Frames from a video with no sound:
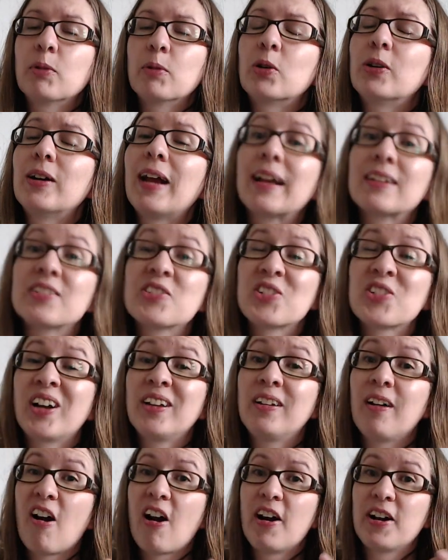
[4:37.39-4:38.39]
or extra
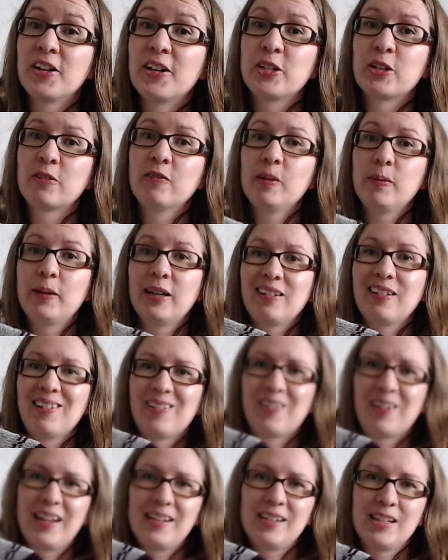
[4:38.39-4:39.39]
yardage of the main color
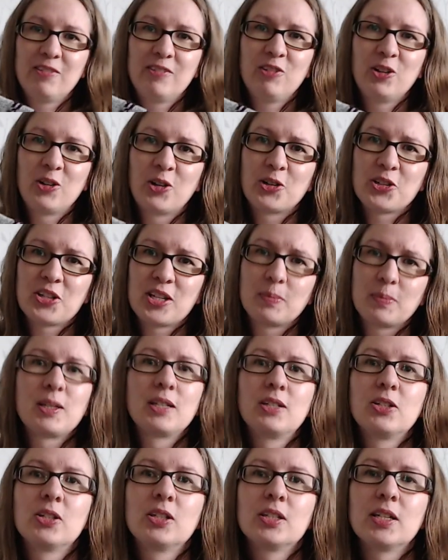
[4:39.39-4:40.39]
handy if you're
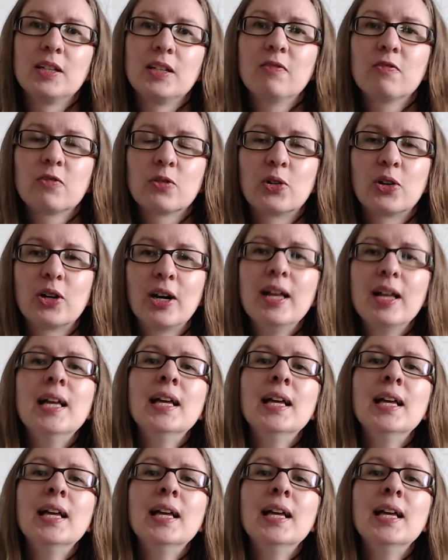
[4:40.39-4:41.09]
substituting for